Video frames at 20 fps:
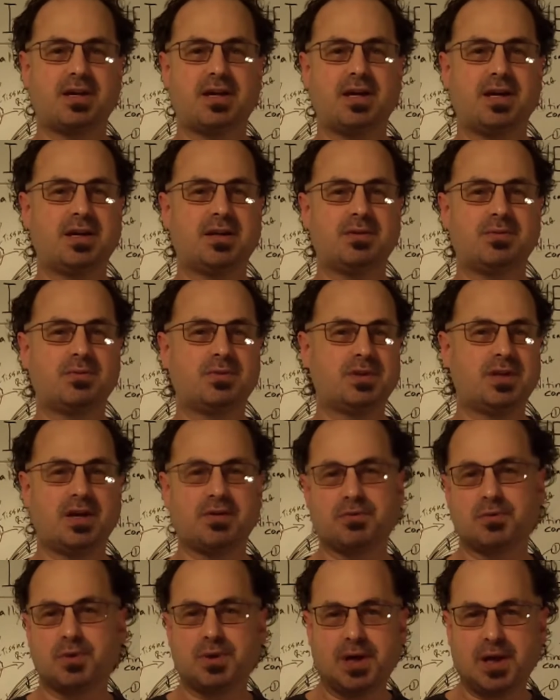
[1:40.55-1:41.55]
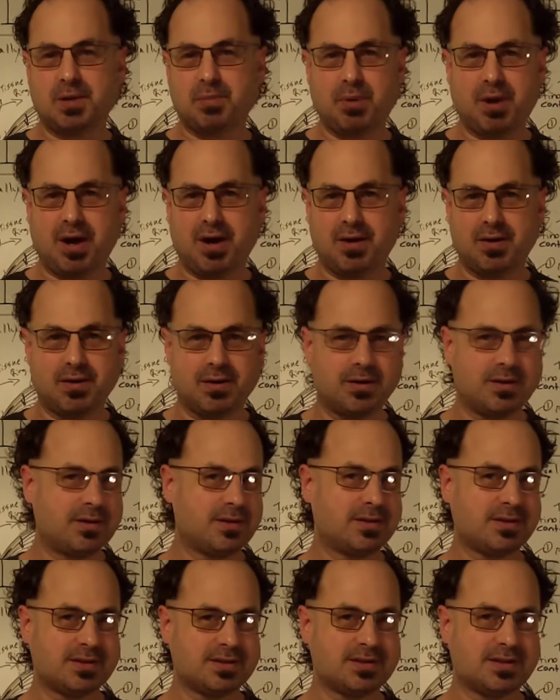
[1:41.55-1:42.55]
and would never run out of power
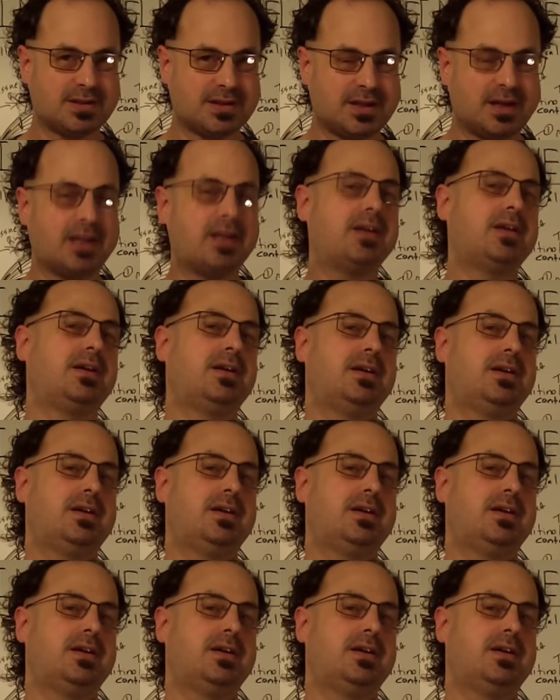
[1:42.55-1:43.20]
and things like that,